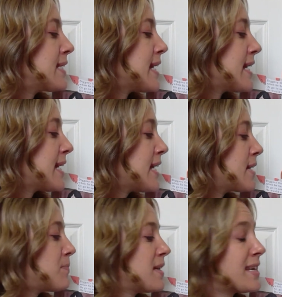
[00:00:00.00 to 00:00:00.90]

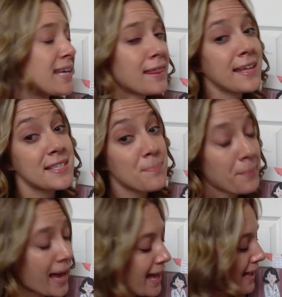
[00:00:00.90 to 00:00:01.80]
hid beneath his
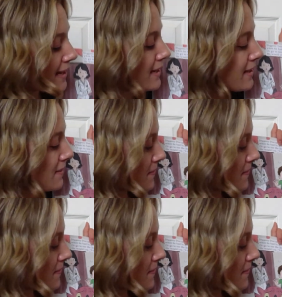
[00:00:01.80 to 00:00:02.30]
bed.